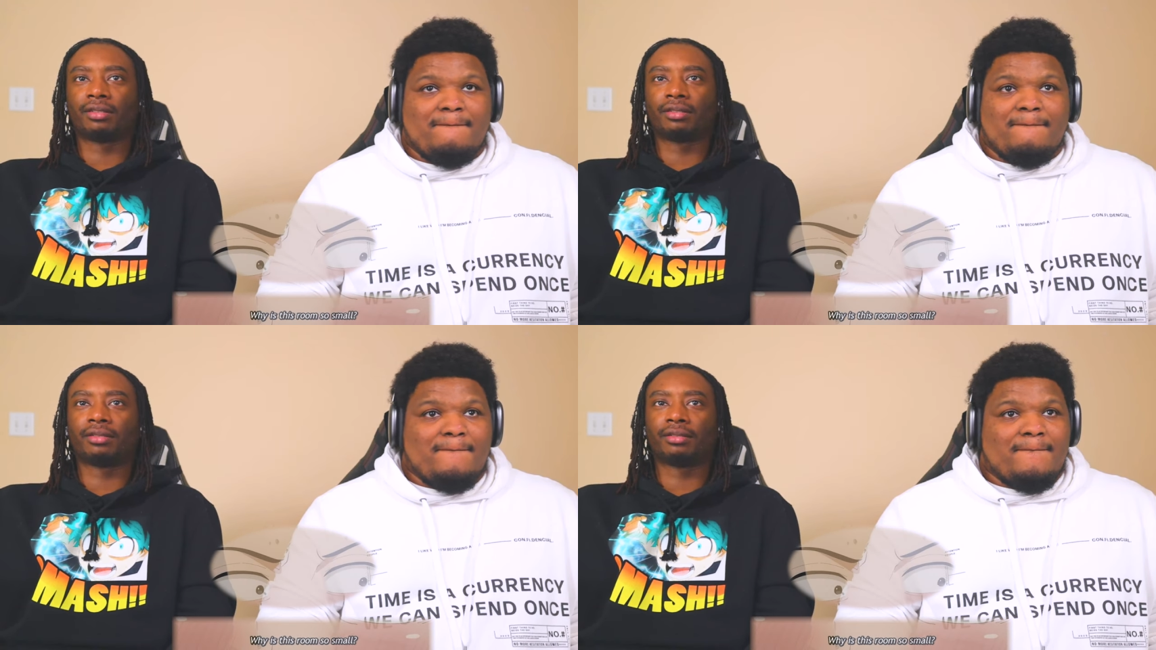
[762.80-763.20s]

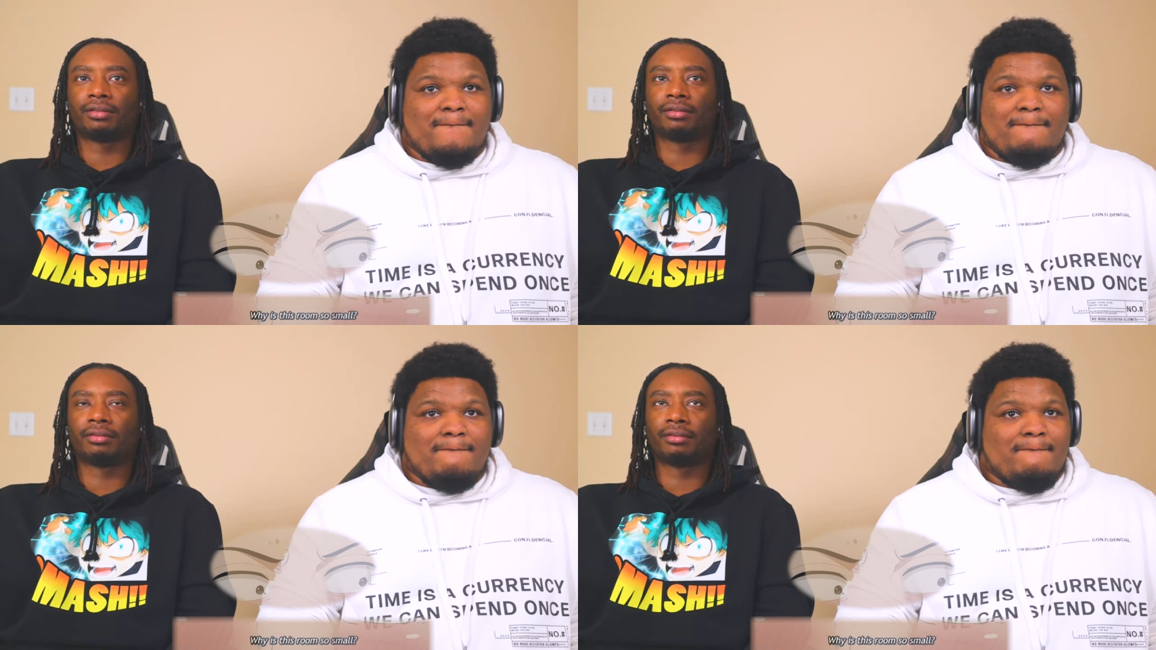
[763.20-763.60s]

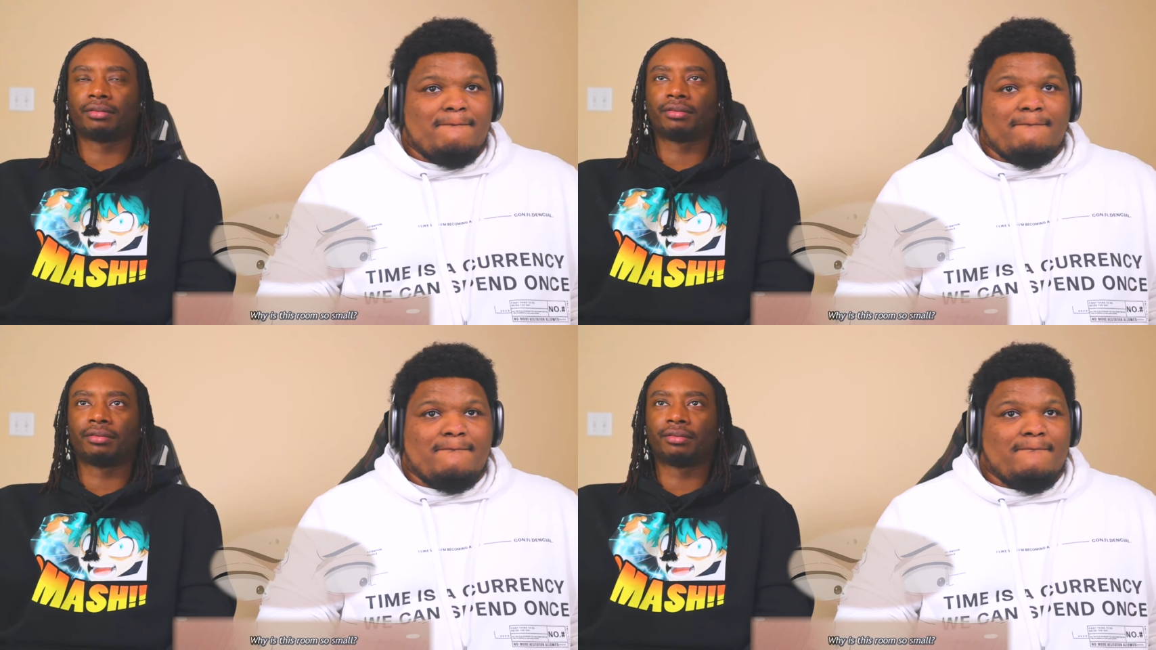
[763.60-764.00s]

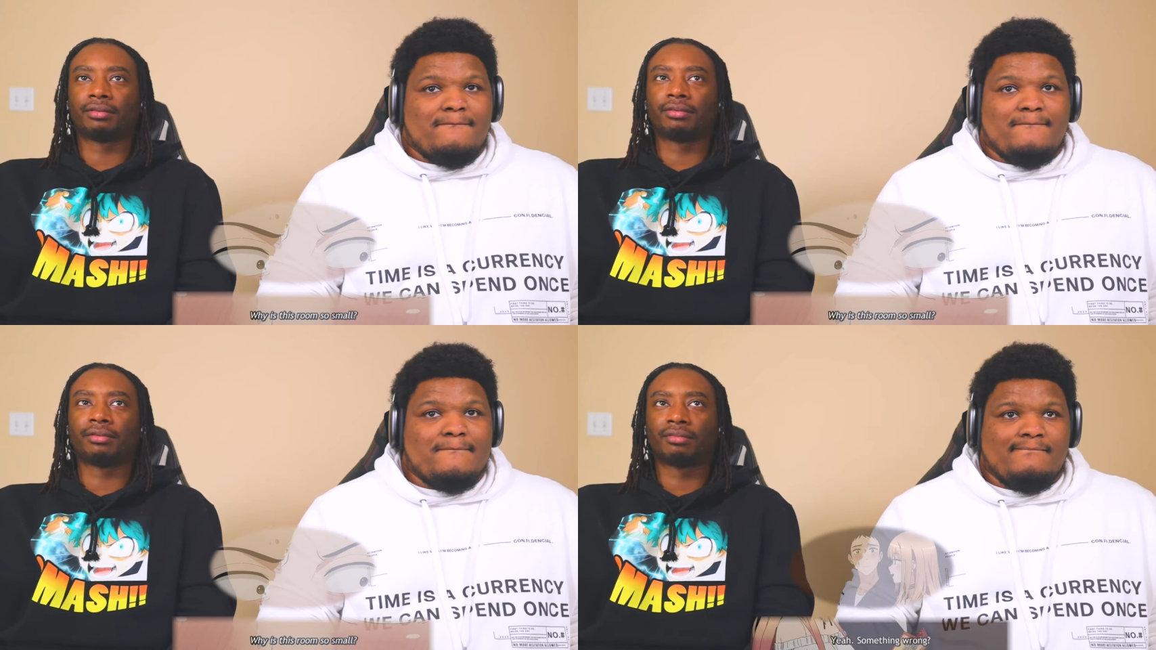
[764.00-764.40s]

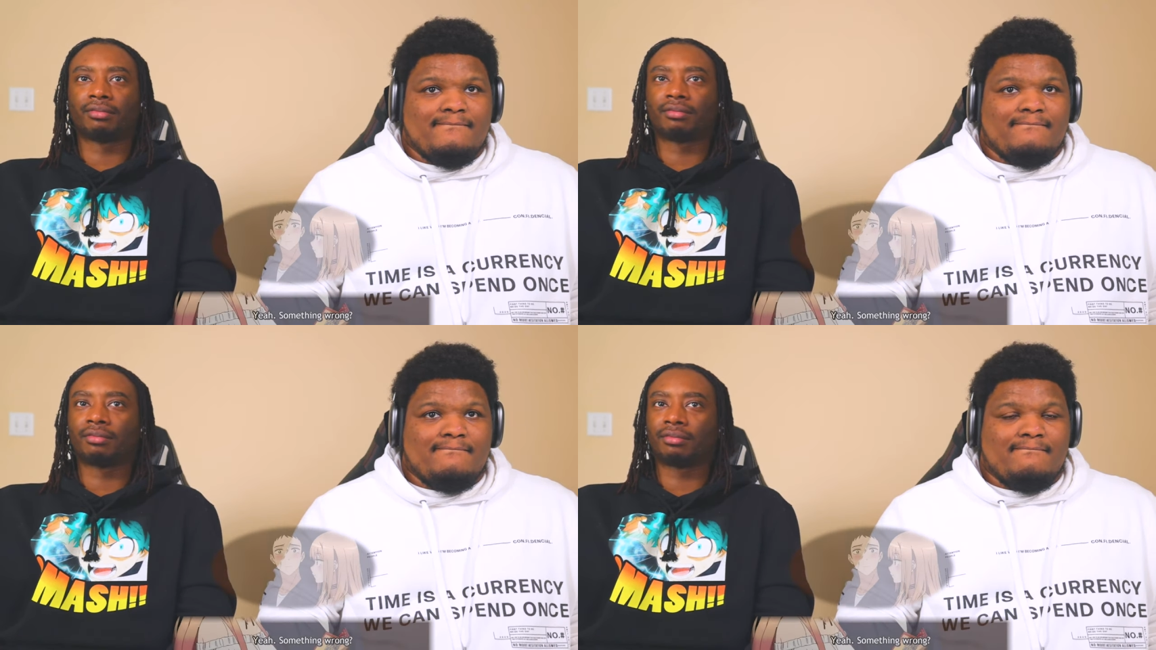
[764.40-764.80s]

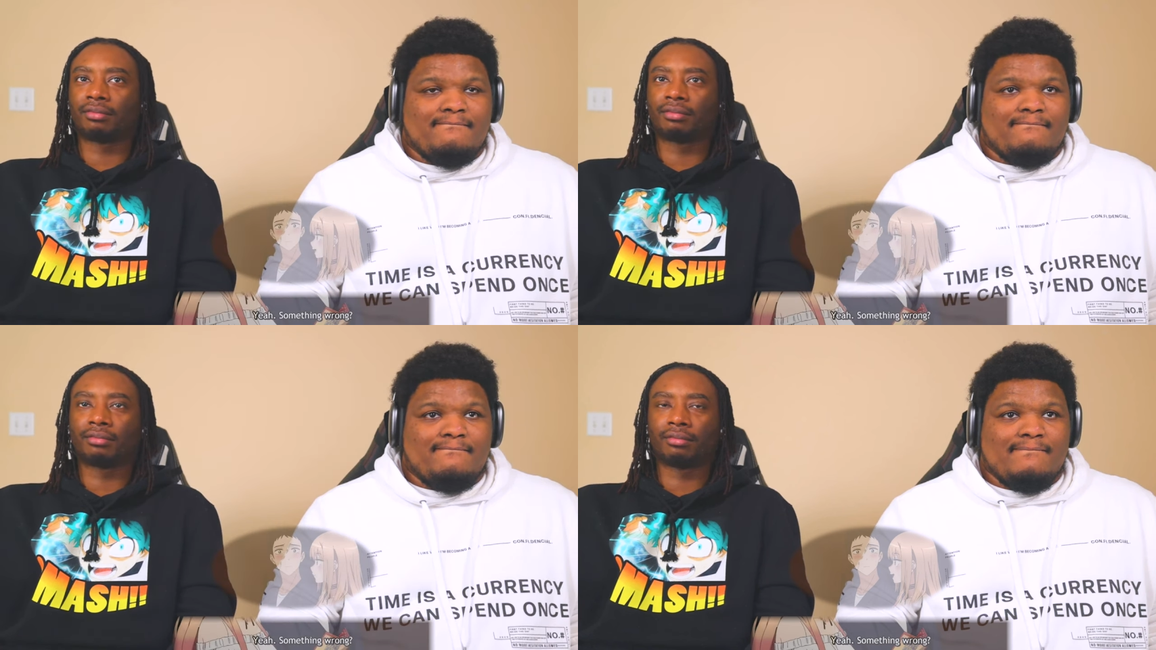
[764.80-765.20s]

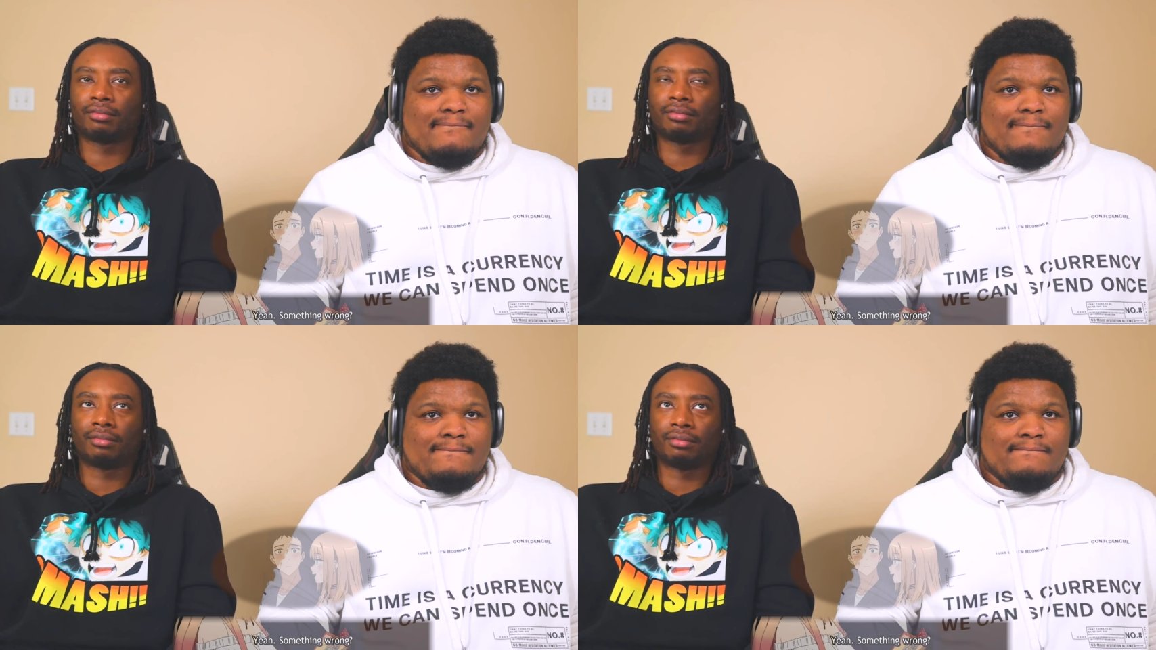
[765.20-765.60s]

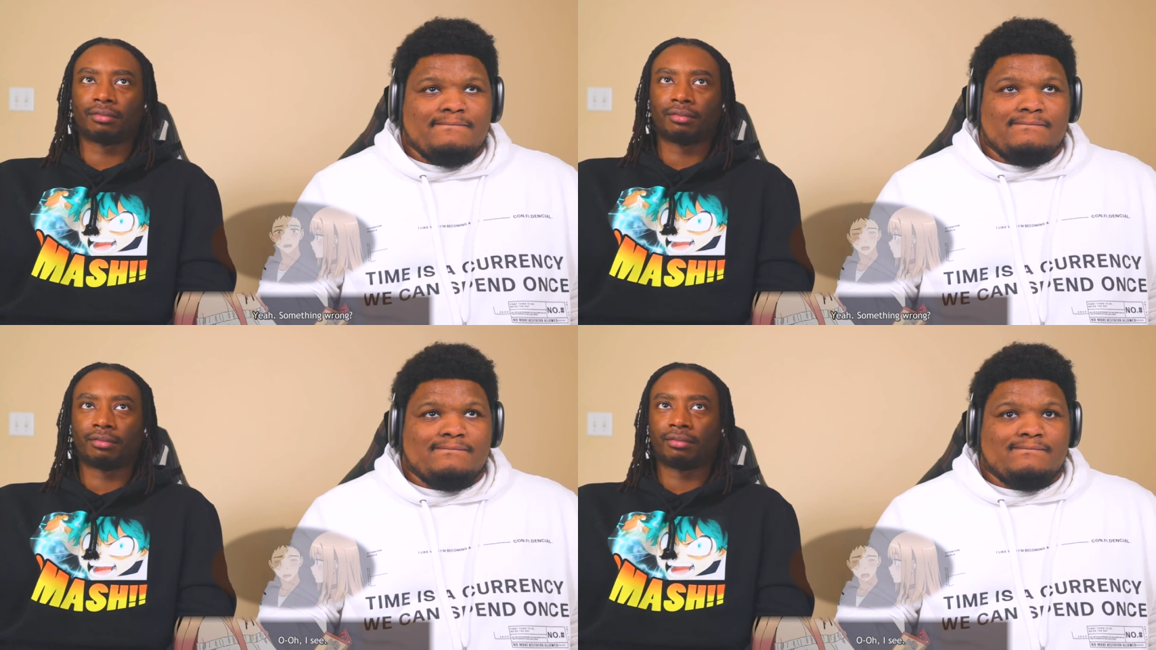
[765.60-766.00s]

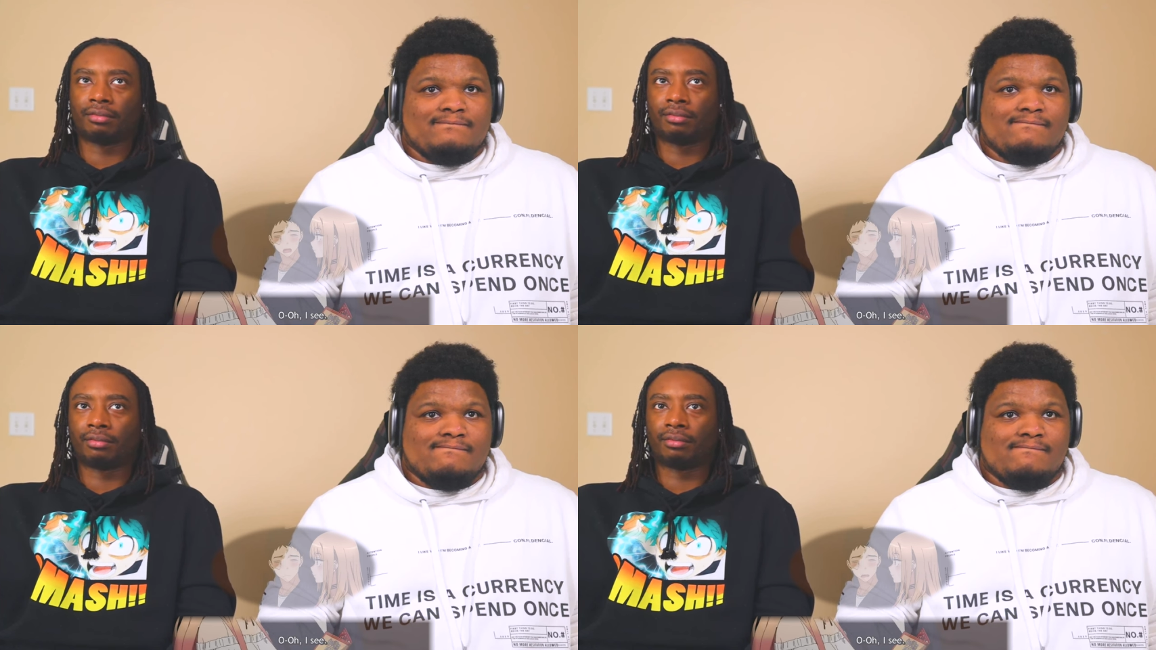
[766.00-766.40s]

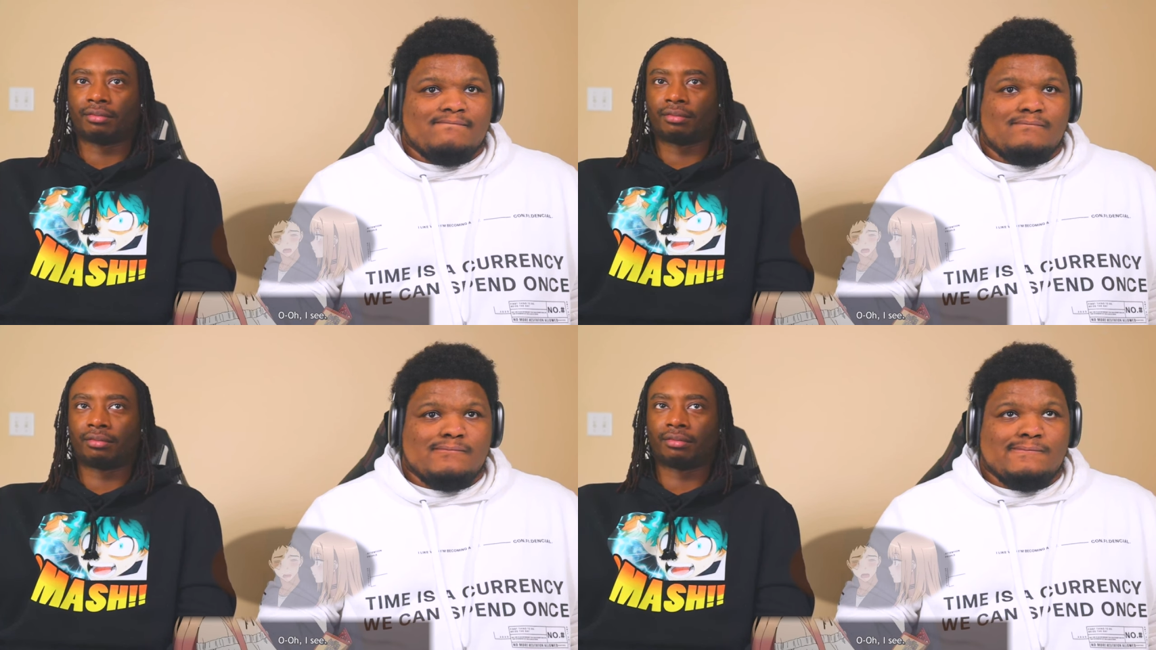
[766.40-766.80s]

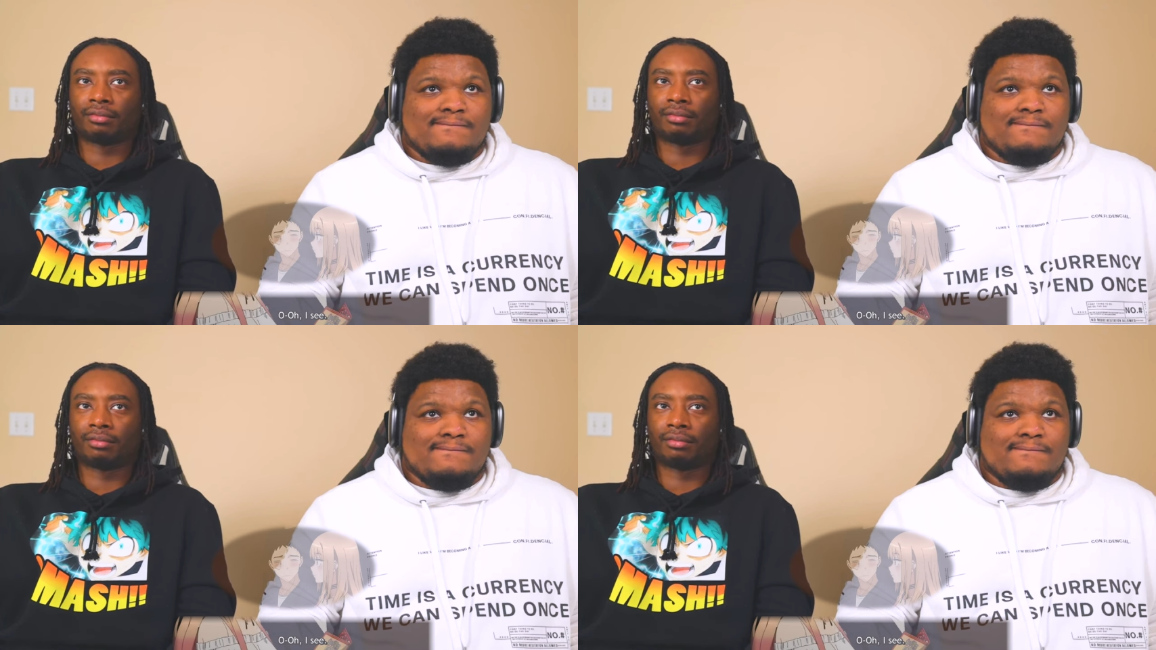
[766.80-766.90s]
(silence)